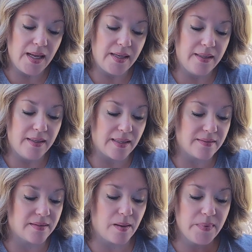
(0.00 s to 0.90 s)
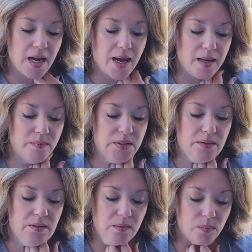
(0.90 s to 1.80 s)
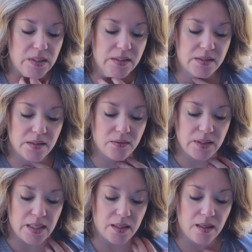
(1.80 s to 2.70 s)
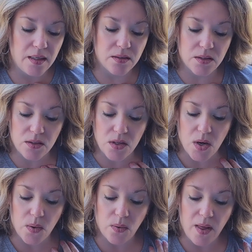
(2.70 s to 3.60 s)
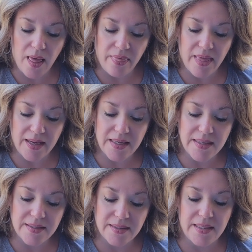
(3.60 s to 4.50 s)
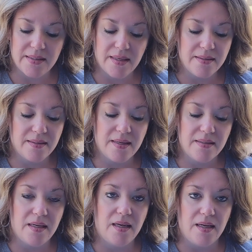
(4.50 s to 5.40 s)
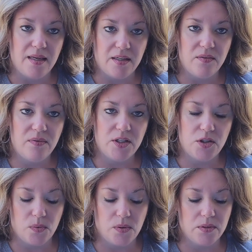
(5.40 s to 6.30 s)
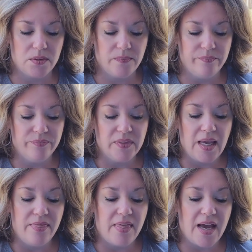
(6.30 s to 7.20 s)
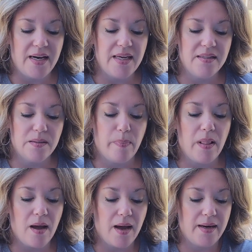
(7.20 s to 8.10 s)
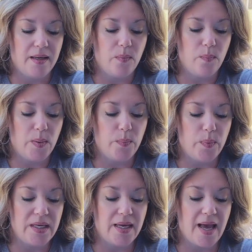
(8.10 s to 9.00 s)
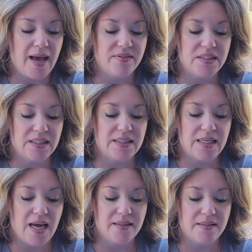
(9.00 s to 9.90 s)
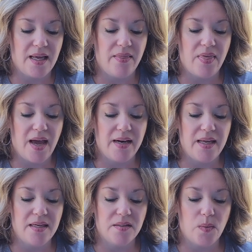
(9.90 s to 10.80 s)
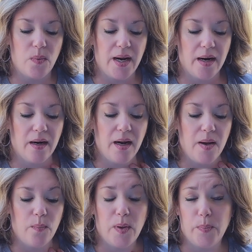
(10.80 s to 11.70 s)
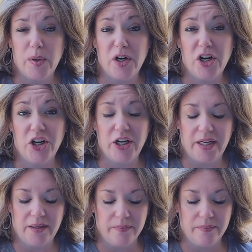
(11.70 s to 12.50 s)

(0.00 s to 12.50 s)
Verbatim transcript: Yet sometimes we still need to know that he sees us as individuals, that he is applauding when we have success, and that he's aware when we're hurting.